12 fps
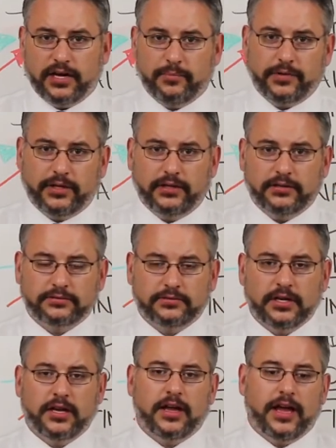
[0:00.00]
company,
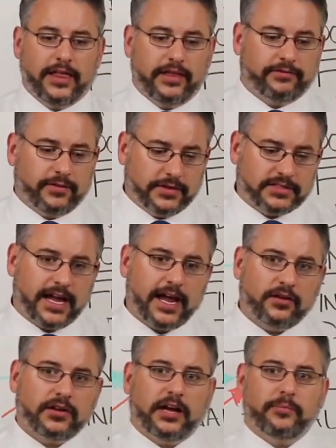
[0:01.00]
and then from the
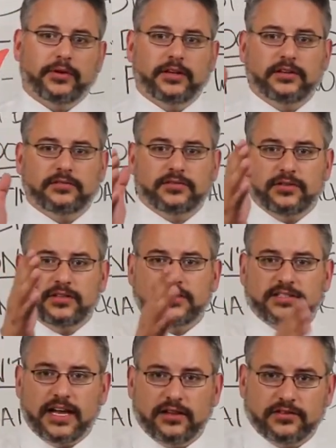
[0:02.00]
title company to the
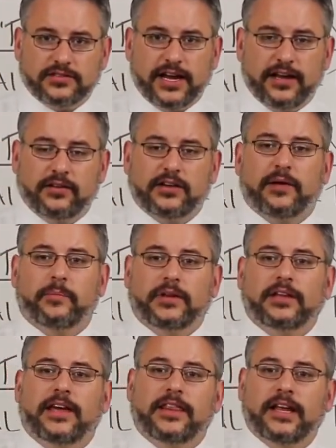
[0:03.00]
seller's title
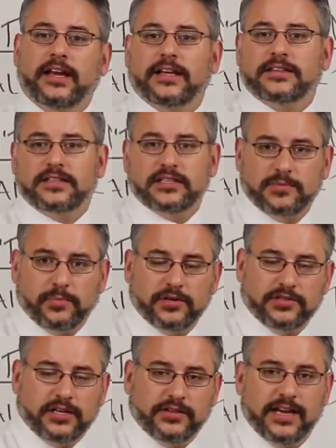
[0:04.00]
company, and then it gets
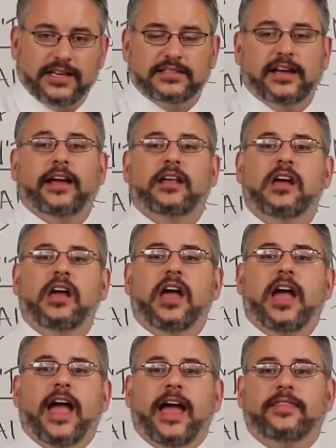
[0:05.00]
dispersed on that side.
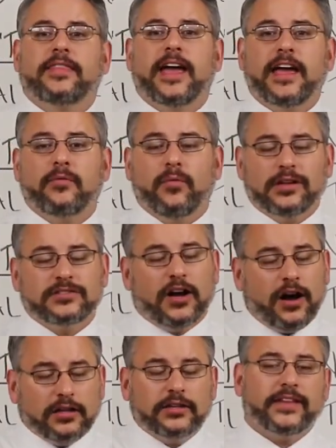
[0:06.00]
And then once
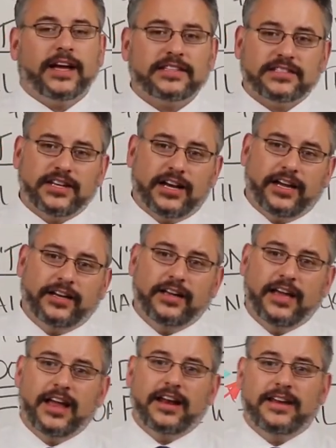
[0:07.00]
all of that's
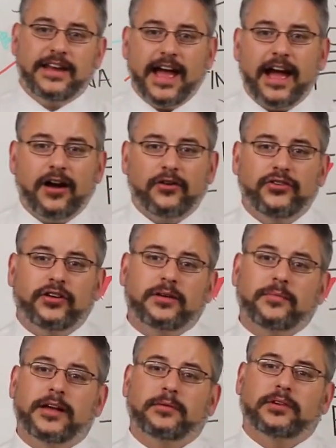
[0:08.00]
done, now you're
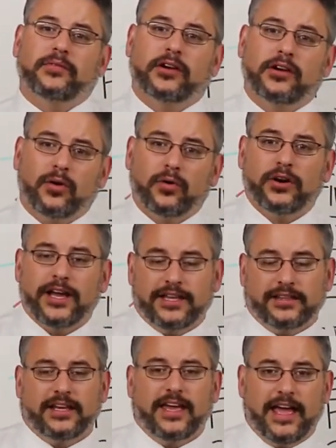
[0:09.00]
going to be able to record
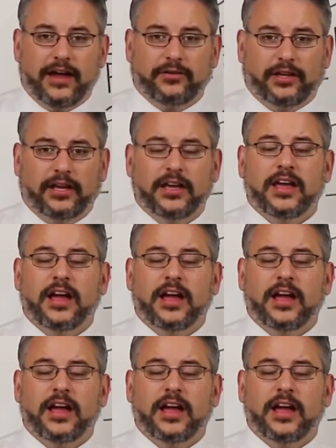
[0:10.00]
at the county.